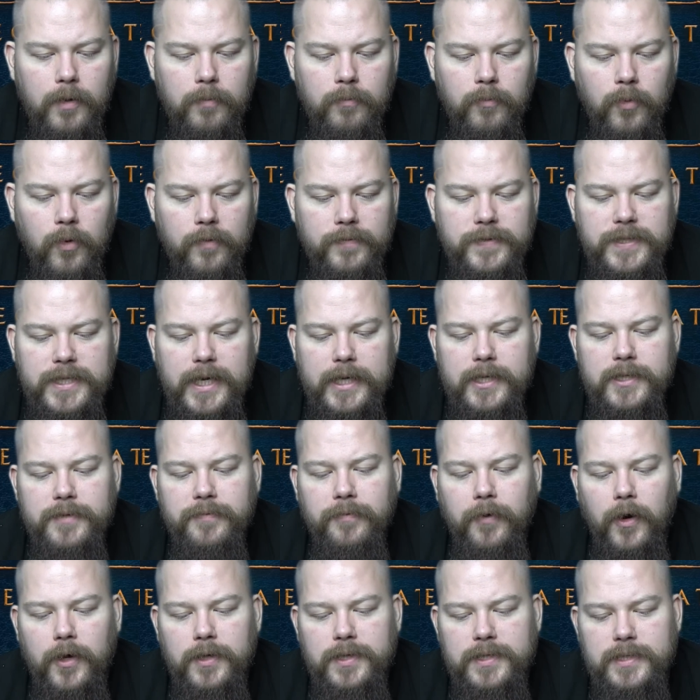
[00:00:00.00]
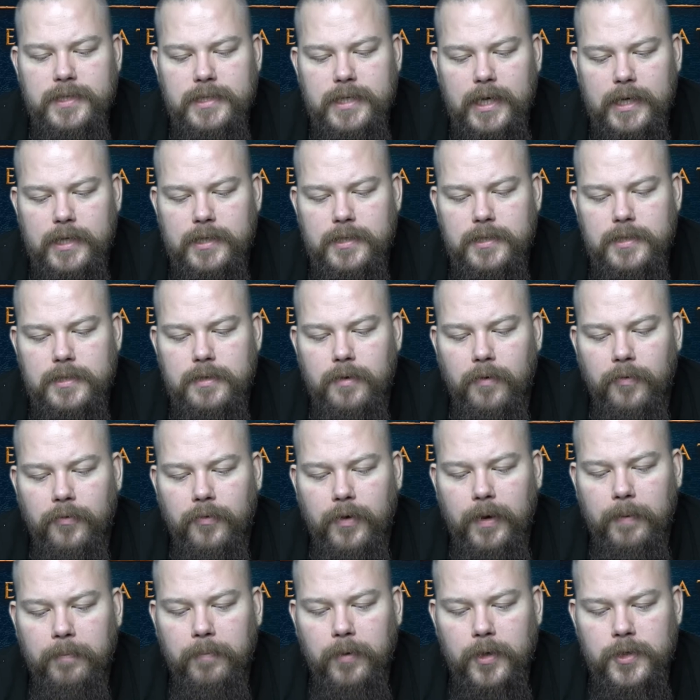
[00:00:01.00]
Move 6, fight 6,
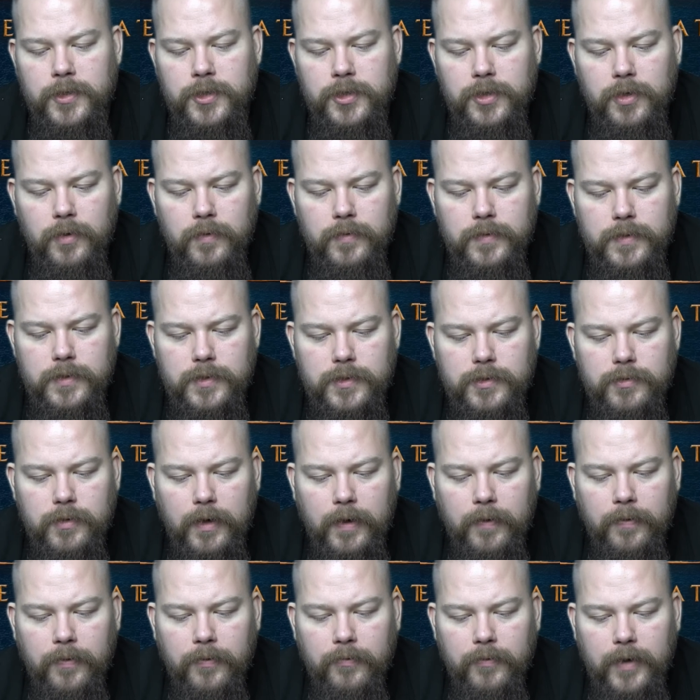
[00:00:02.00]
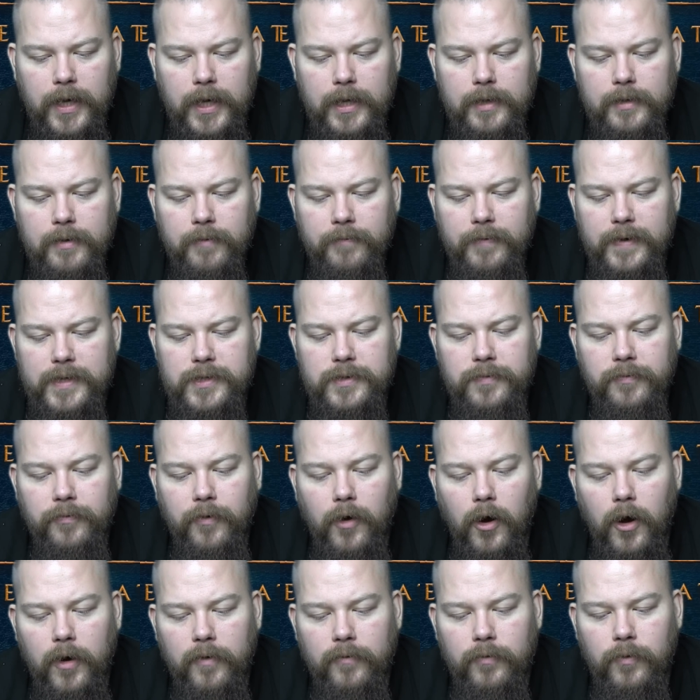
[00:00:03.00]
3+ shoot, strength 3, defense
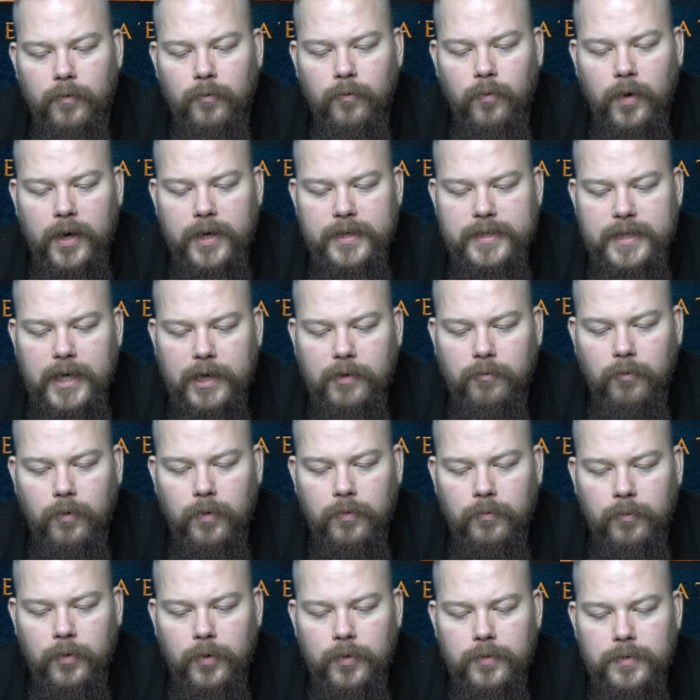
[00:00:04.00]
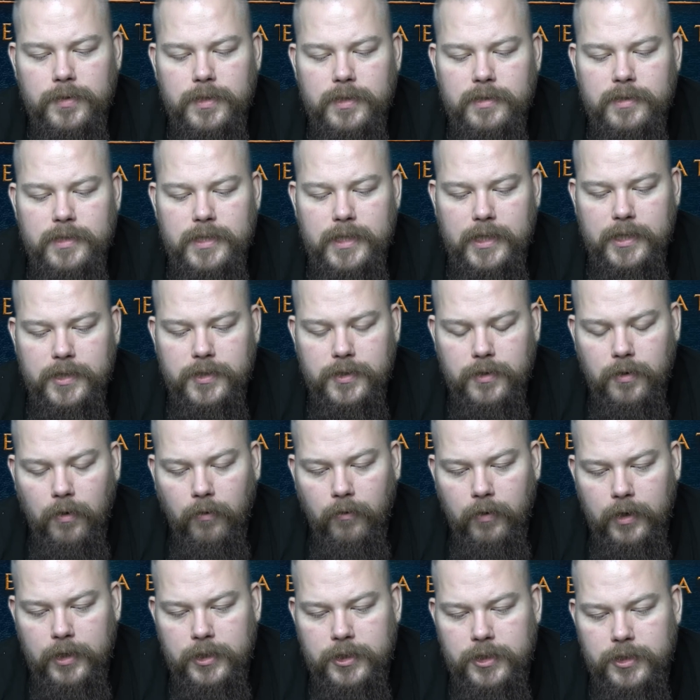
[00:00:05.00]
5, 1 attack, 1 wound, 6
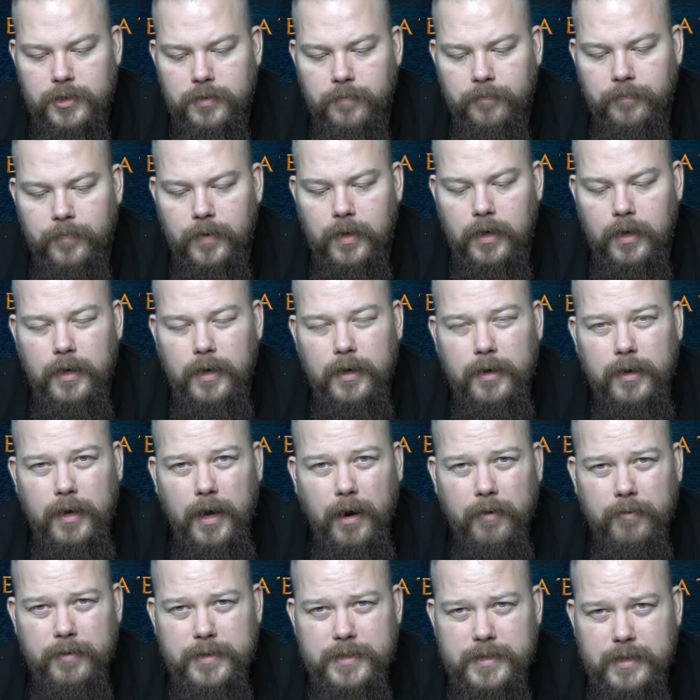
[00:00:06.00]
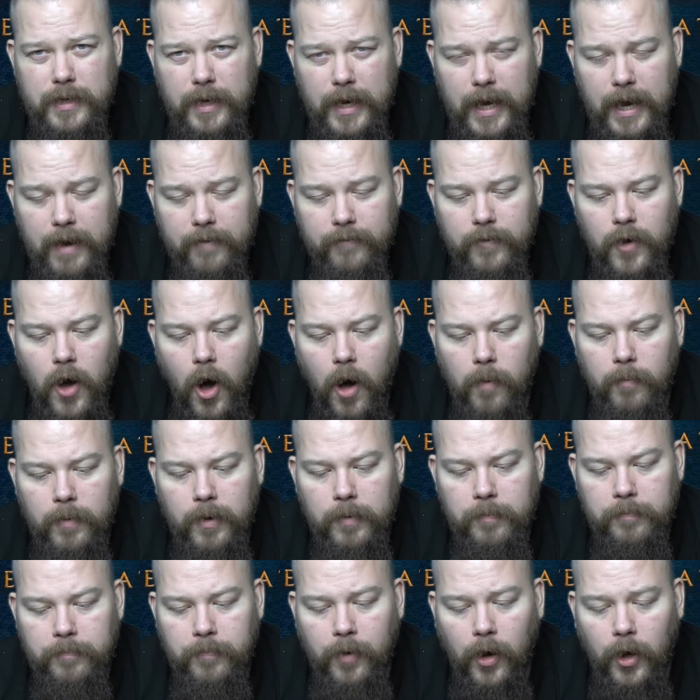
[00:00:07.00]
courage. Carries heavy armor
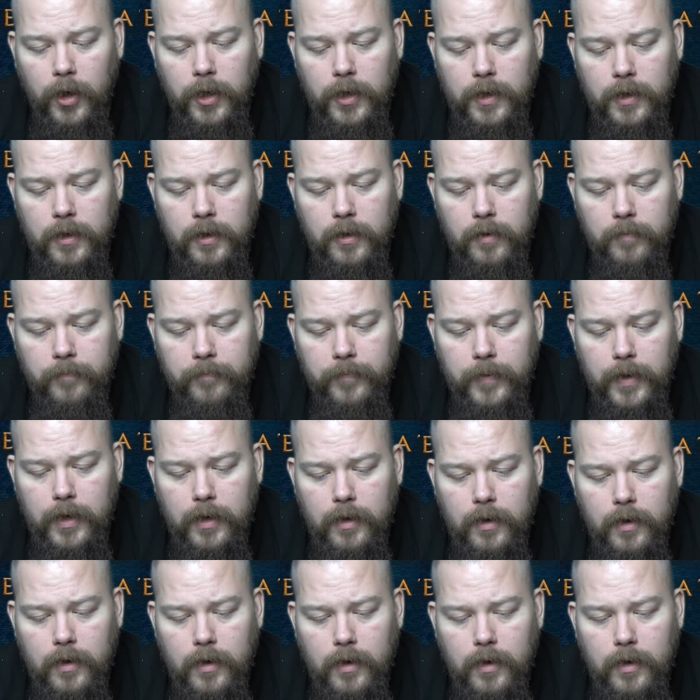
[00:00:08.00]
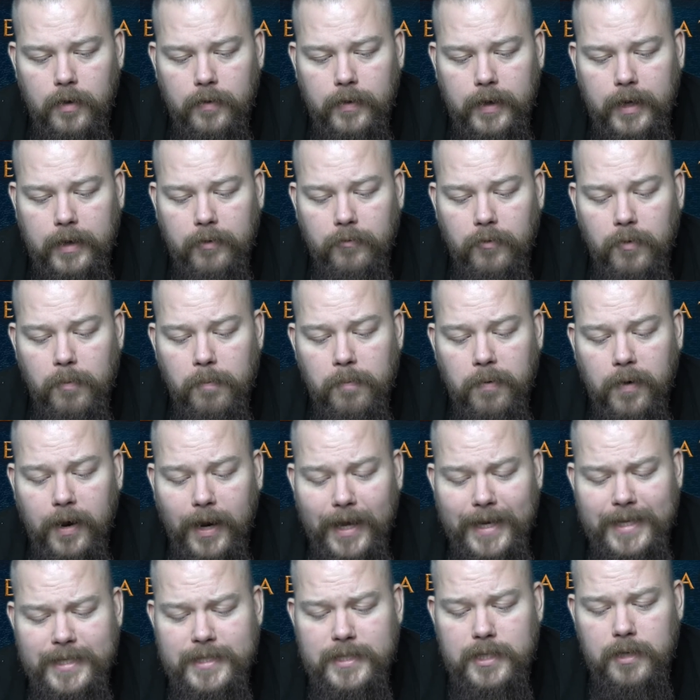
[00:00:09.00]
and pike. They can
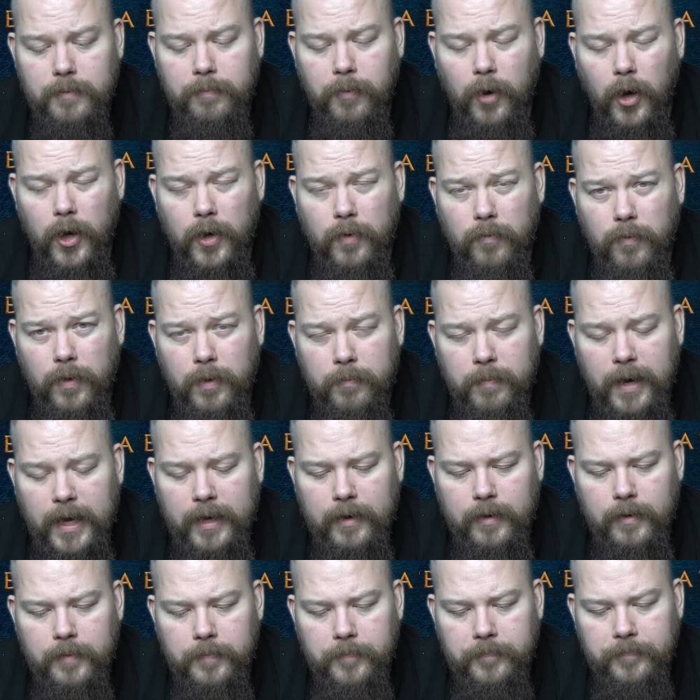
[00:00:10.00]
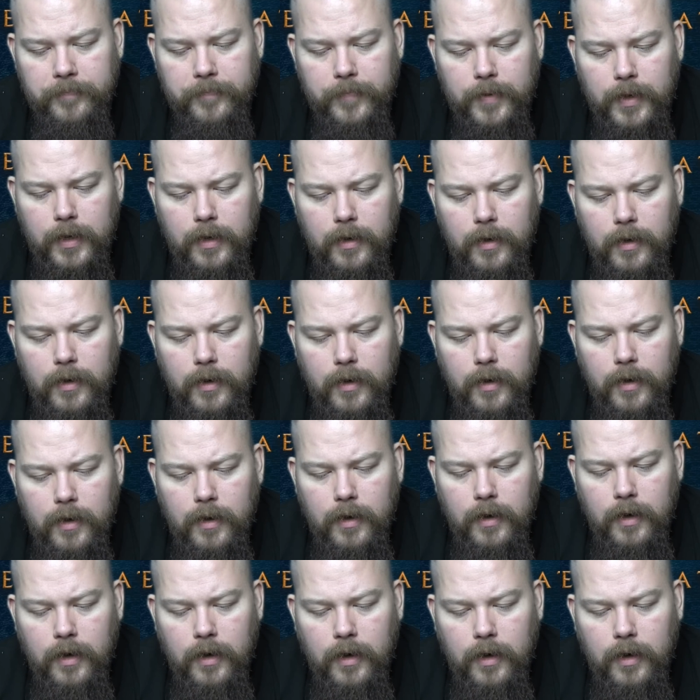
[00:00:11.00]
replace the pike with a banner,
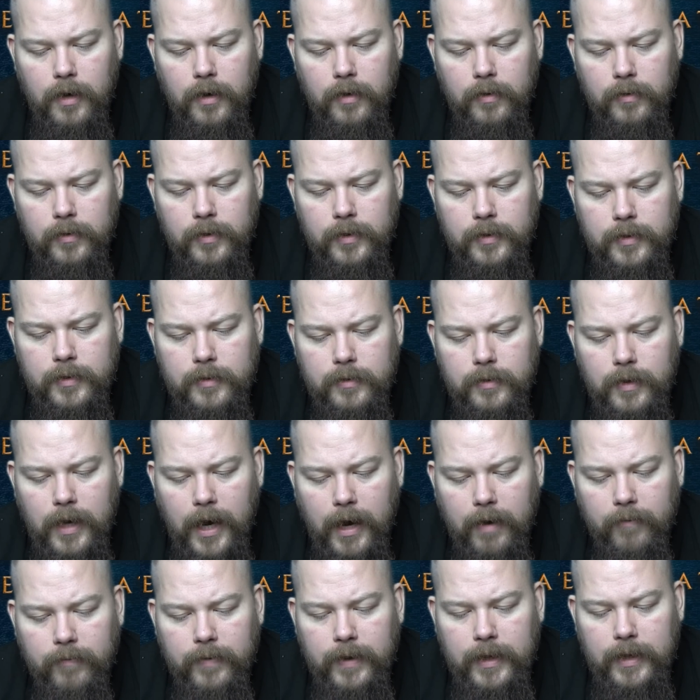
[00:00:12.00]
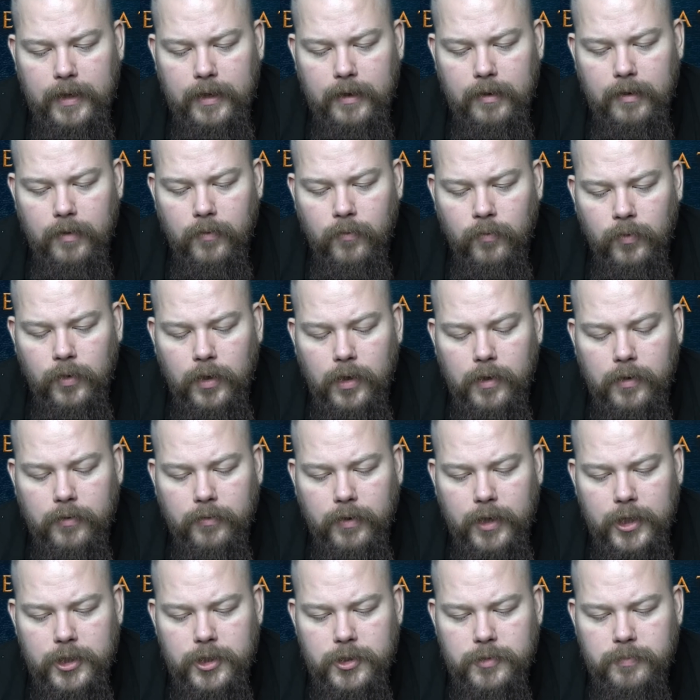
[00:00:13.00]
have the woodland
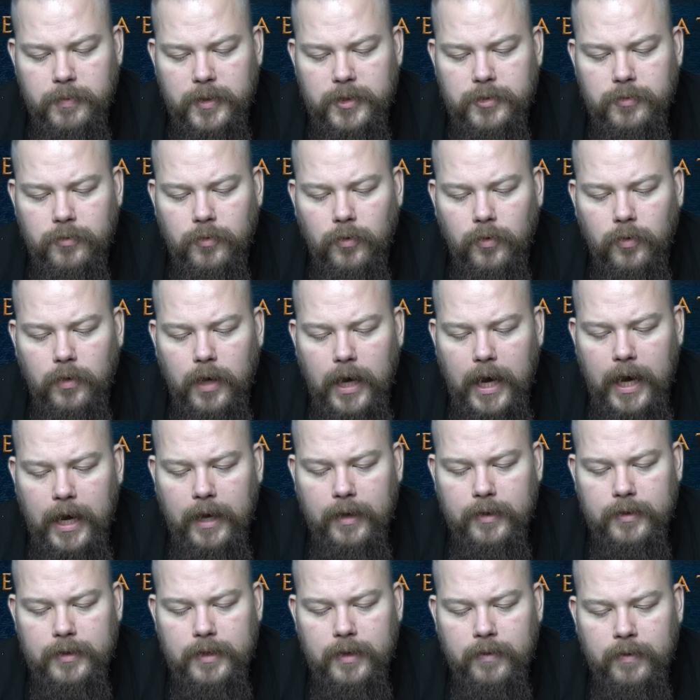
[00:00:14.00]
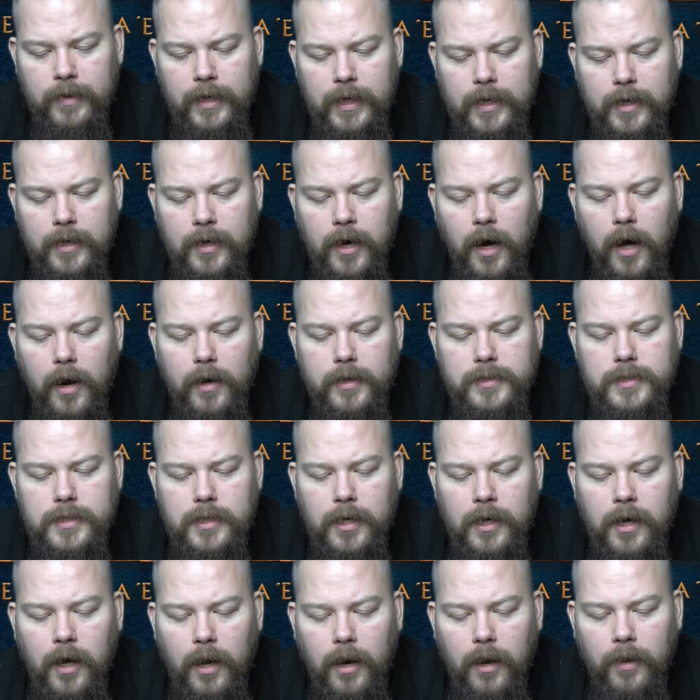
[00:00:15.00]
creature special rule and the Caras
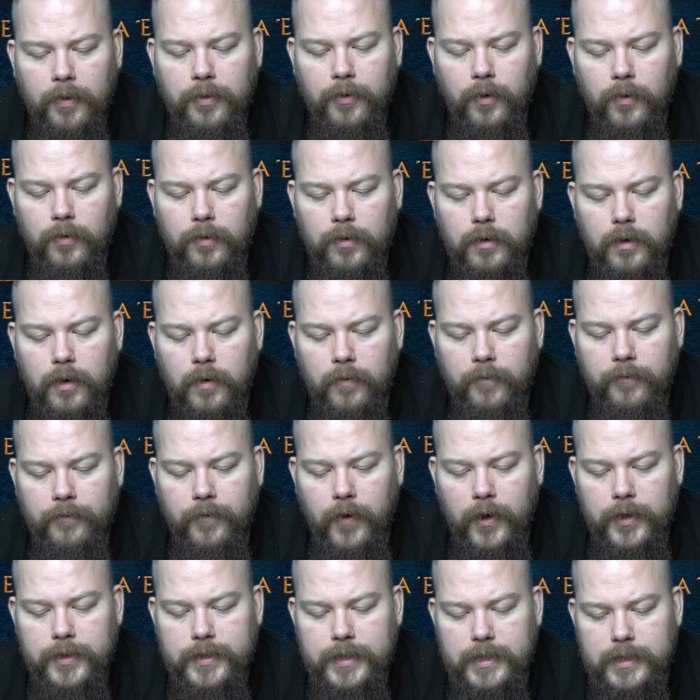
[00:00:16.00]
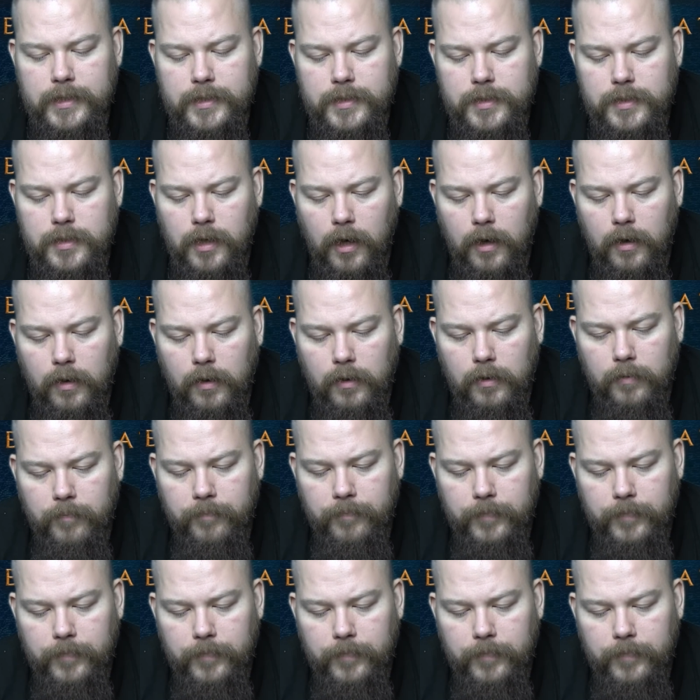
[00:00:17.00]
Galadhon fighting style.